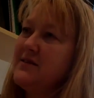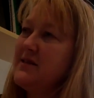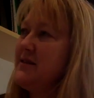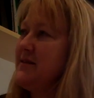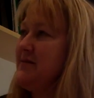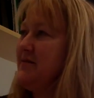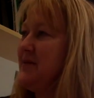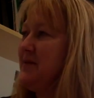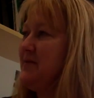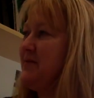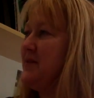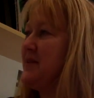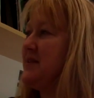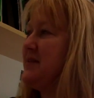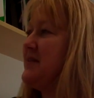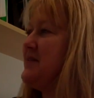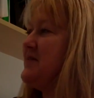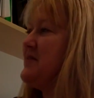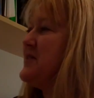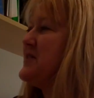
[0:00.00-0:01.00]
the
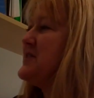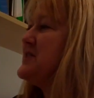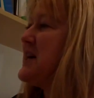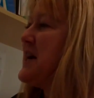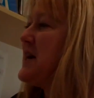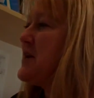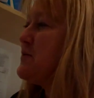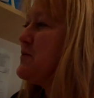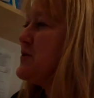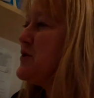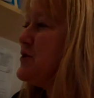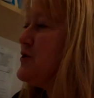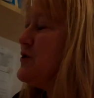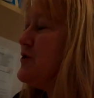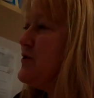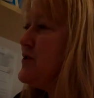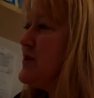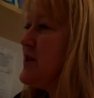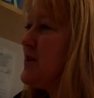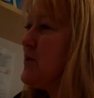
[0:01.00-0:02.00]
data was
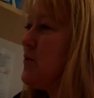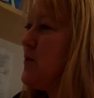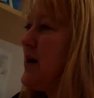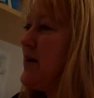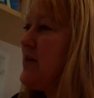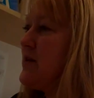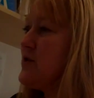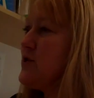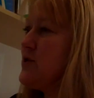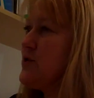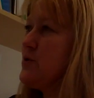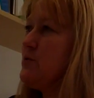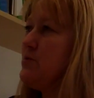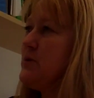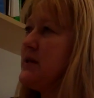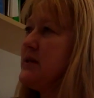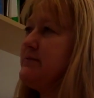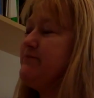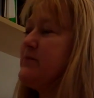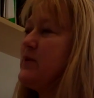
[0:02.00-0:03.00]
used in a way that it should have
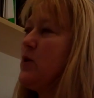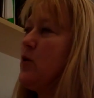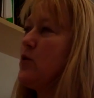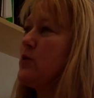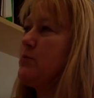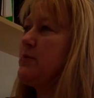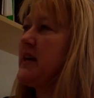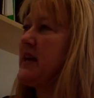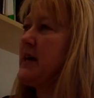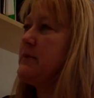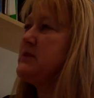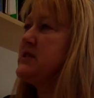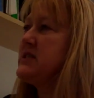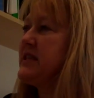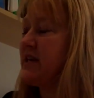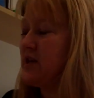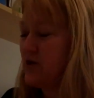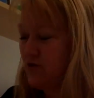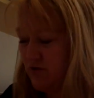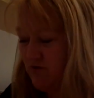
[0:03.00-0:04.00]
been, or it became
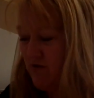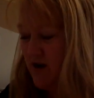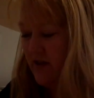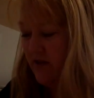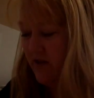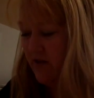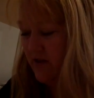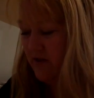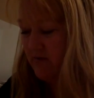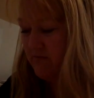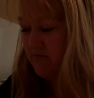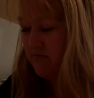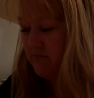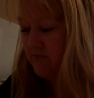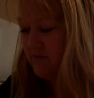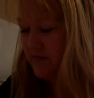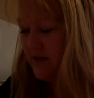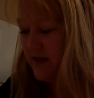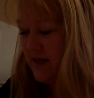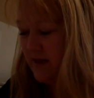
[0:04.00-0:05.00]
secondary rather than
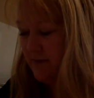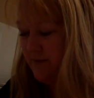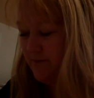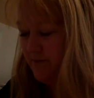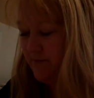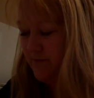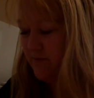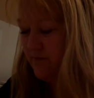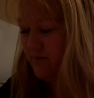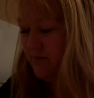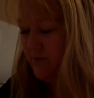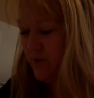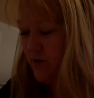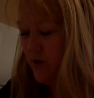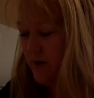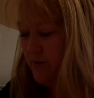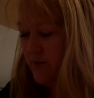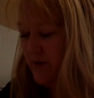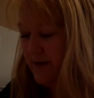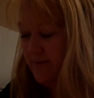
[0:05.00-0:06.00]

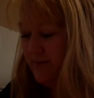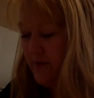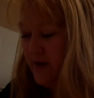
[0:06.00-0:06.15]
primary.